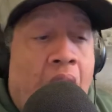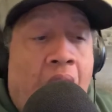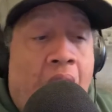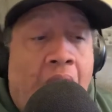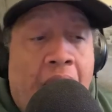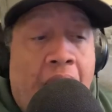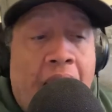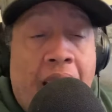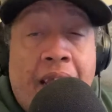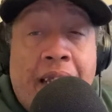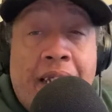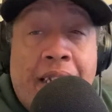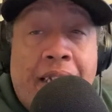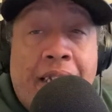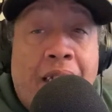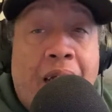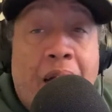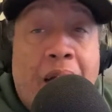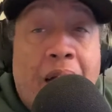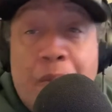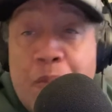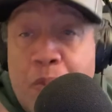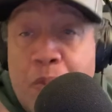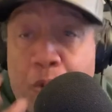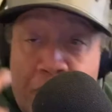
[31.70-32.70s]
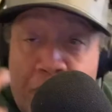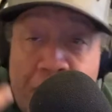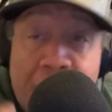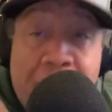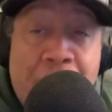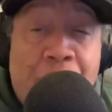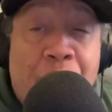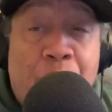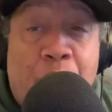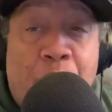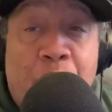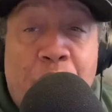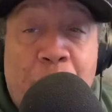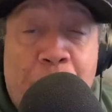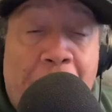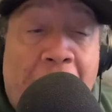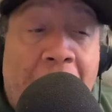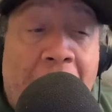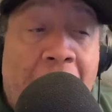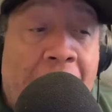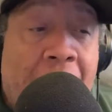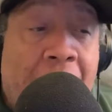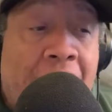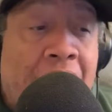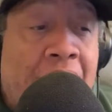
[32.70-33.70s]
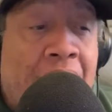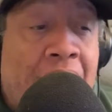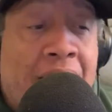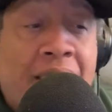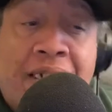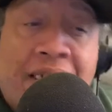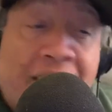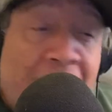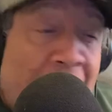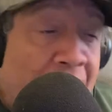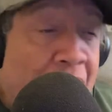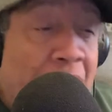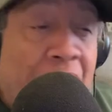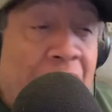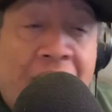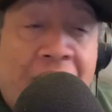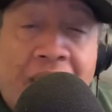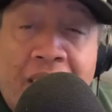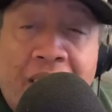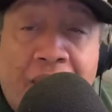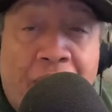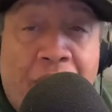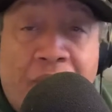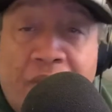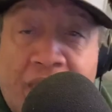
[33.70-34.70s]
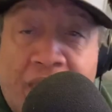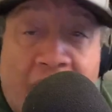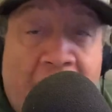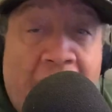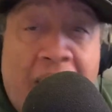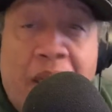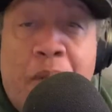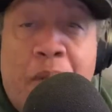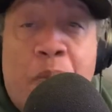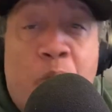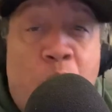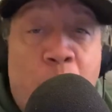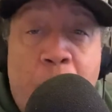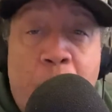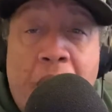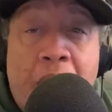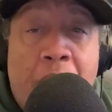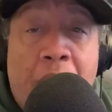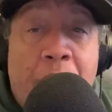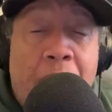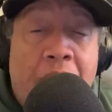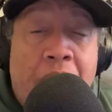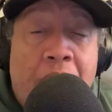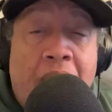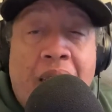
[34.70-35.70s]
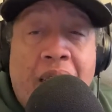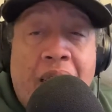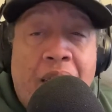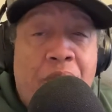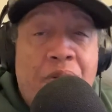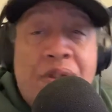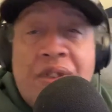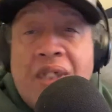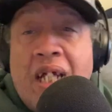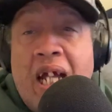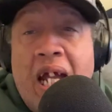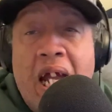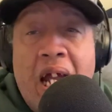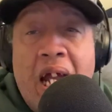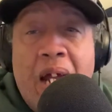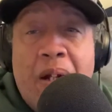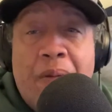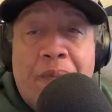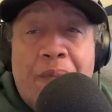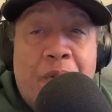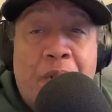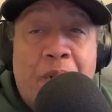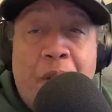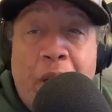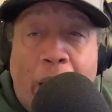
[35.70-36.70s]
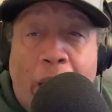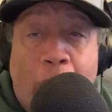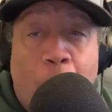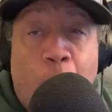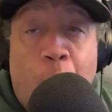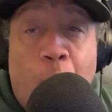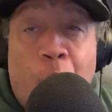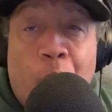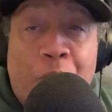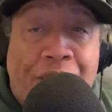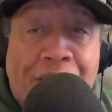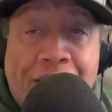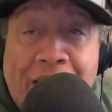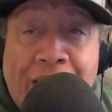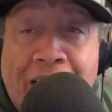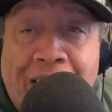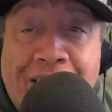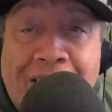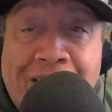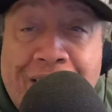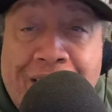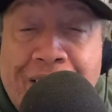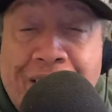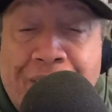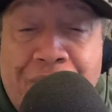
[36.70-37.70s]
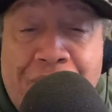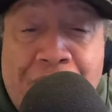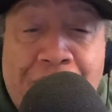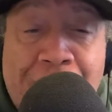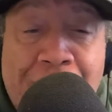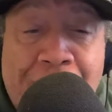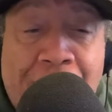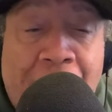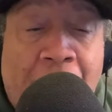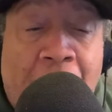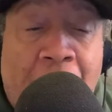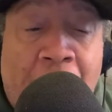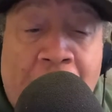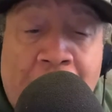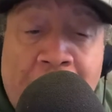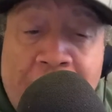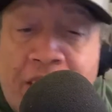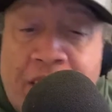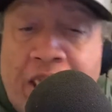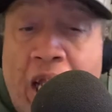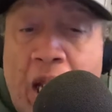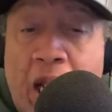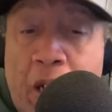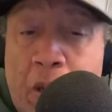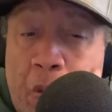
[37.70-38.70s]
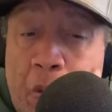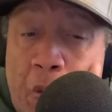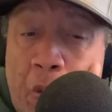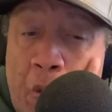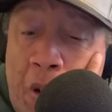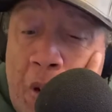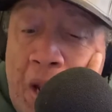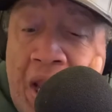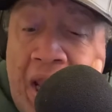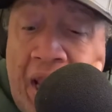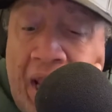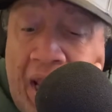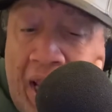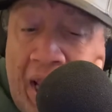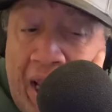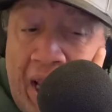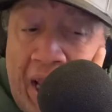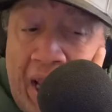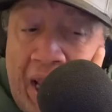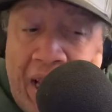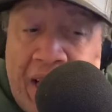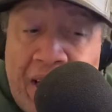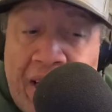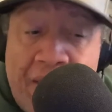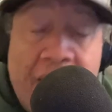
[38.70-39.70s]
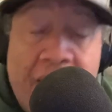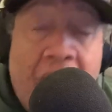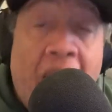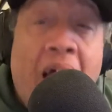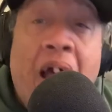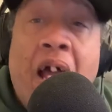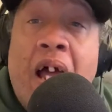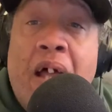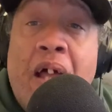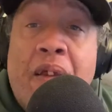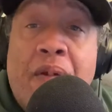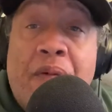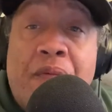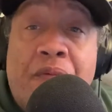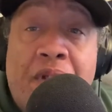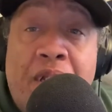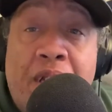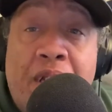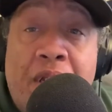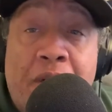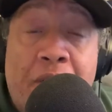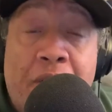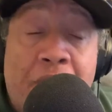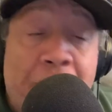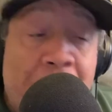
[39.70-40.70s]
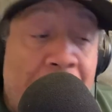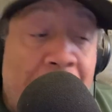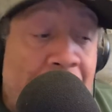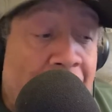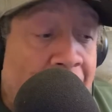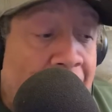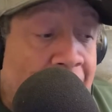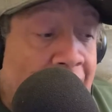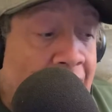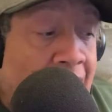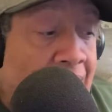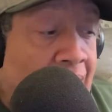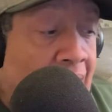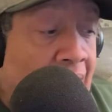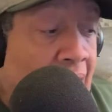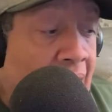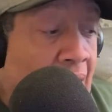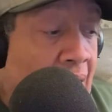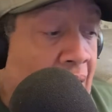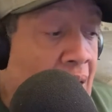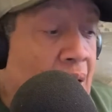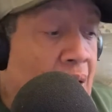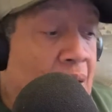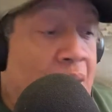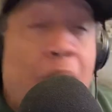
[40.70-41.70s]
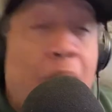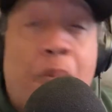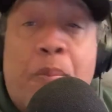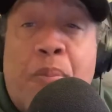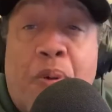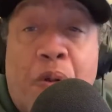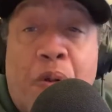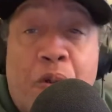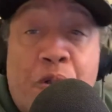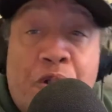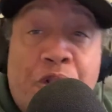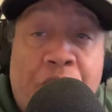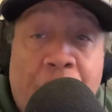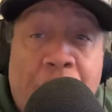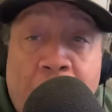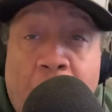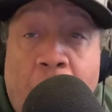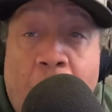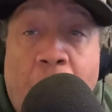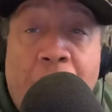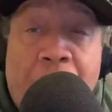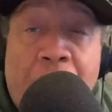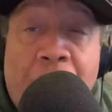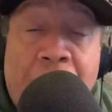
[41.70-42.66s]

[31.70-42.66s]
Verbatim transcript: And I'm going to bring George back. See if he can gain the momentum that he used to have on the early stages of this channel. And the video is the Persian Gulf.